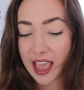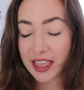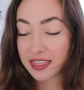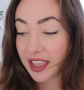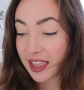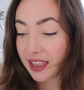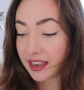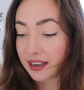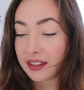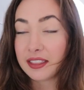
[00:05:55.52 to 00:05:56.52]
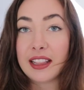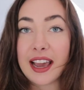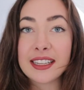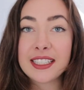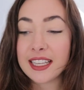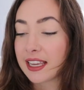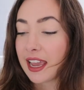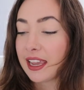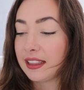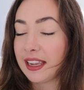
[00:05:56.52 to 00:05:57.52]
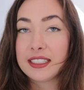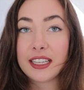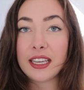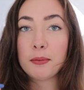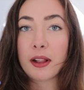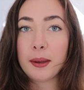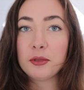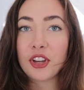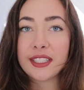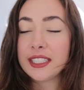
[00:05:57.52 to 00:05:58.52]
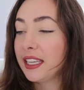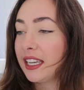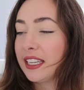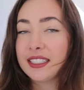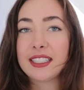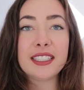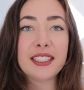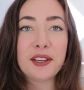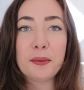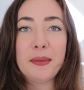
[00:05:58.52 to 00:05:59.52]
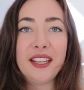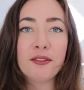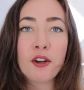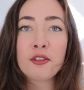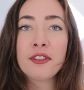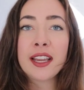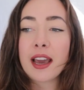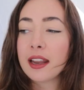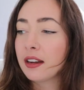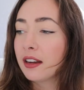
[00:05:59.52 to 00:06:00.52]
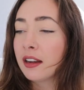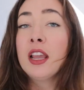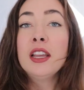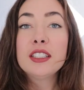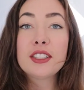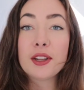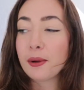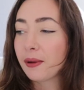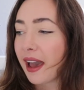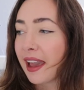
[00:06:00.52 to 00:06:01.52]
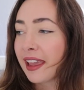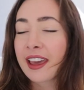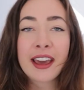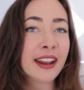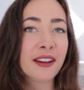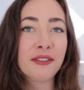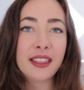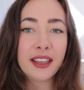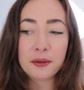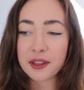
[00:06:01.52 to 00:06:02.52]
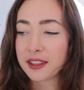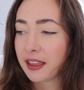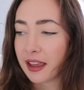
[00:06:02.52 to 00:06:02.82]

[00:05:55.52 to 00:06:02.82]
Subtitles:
And then the last thing I like to keep while I'm tracing is this little mini rotary cutter. So I cut everything with